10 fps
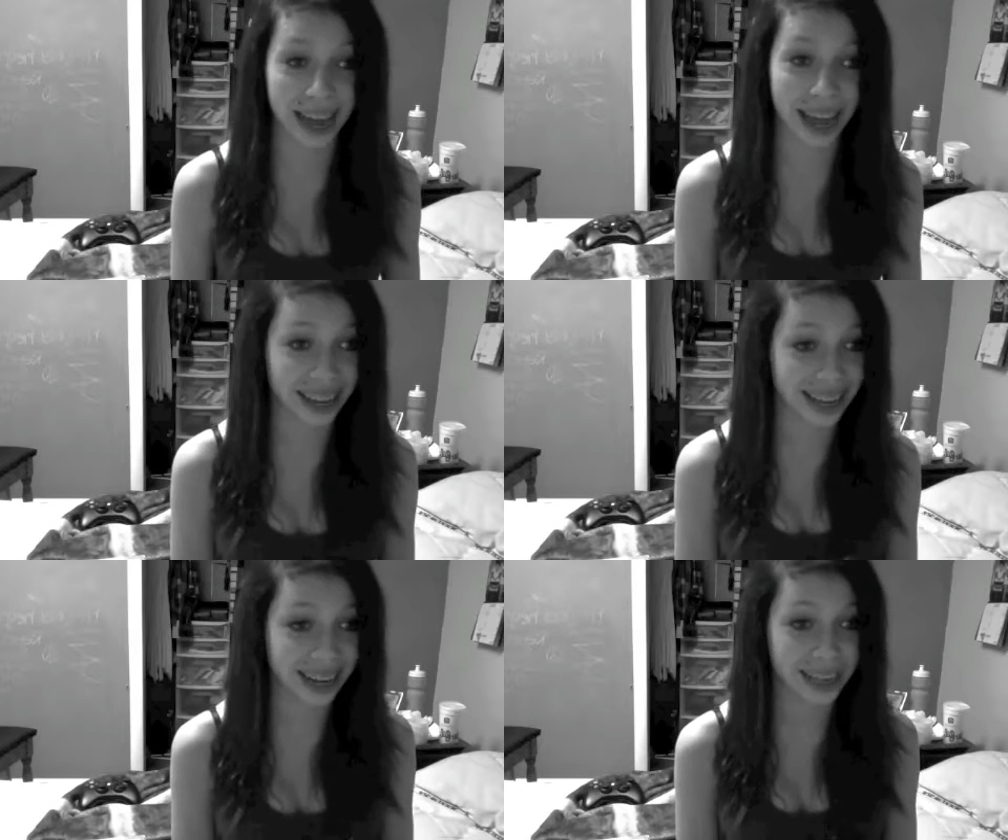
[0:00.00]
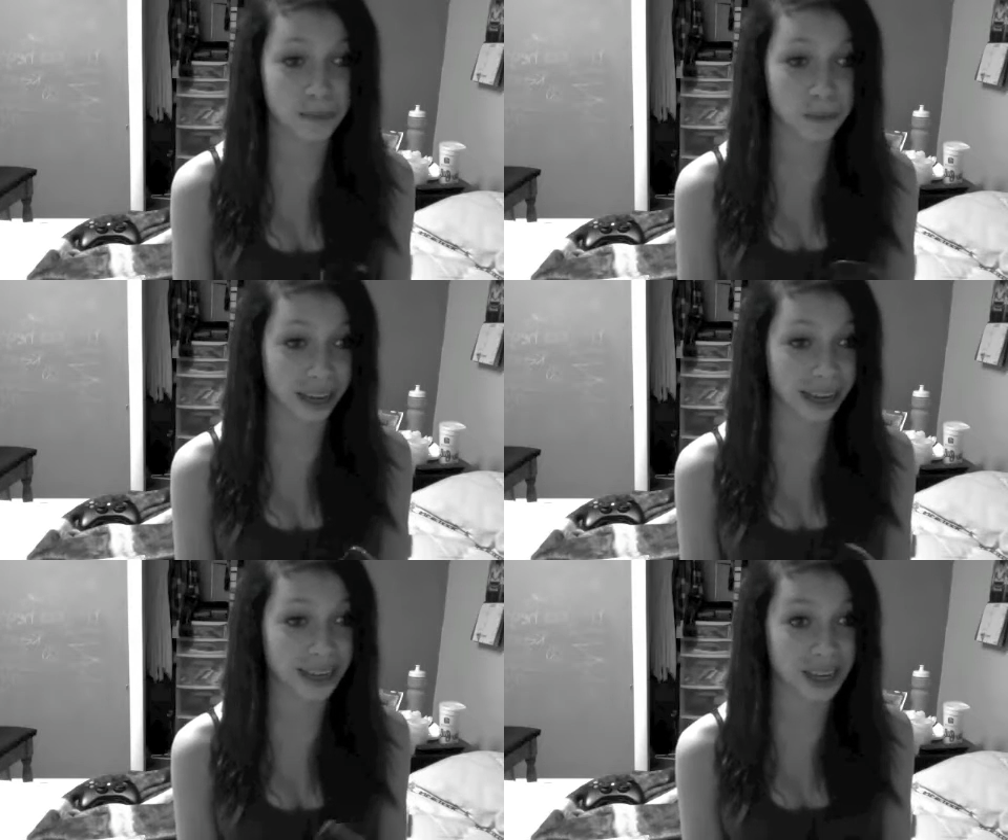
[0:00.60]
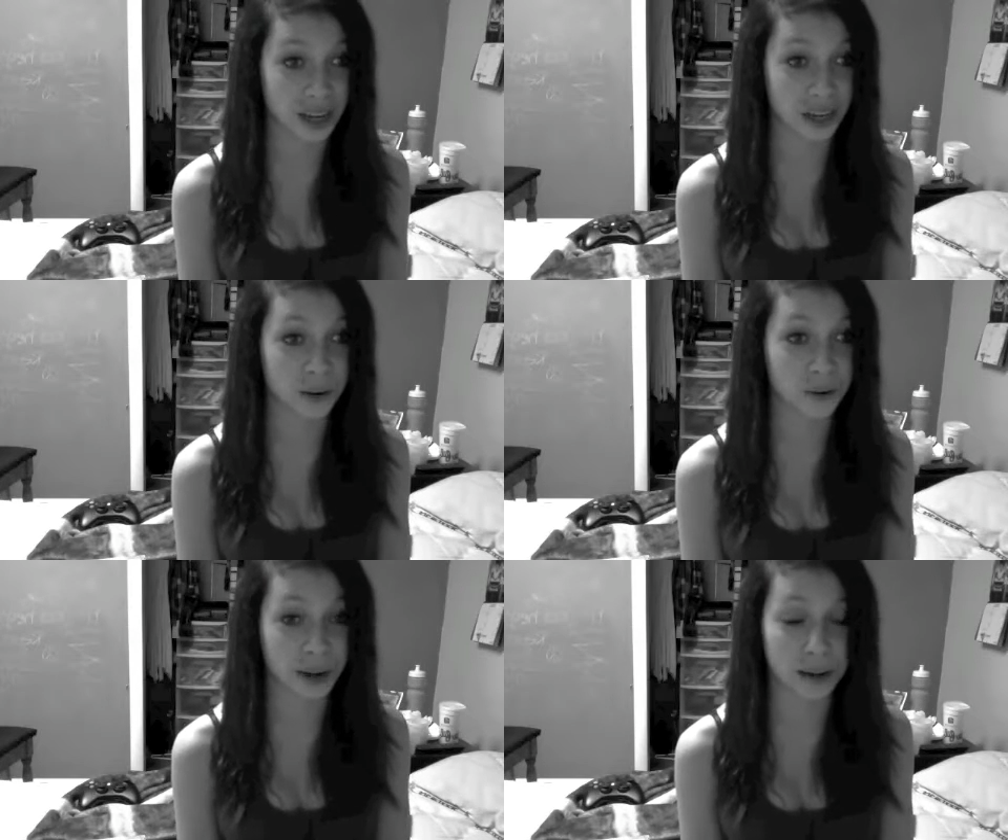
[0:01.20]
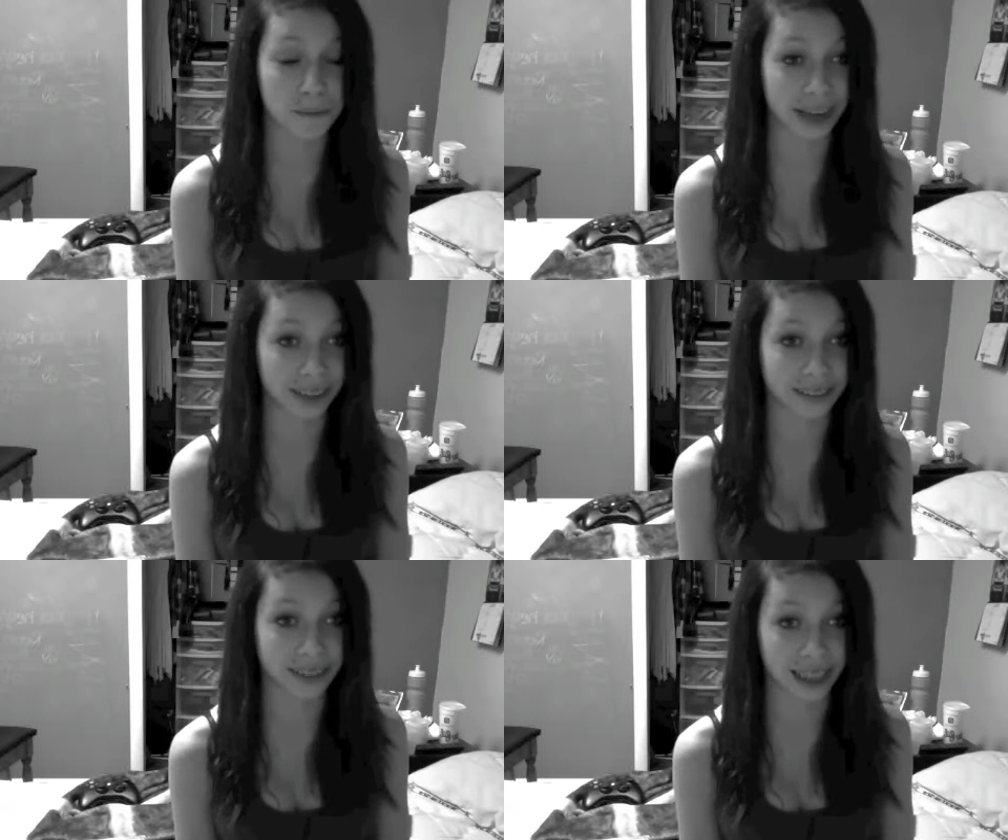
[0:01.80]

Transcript: I can explain to you about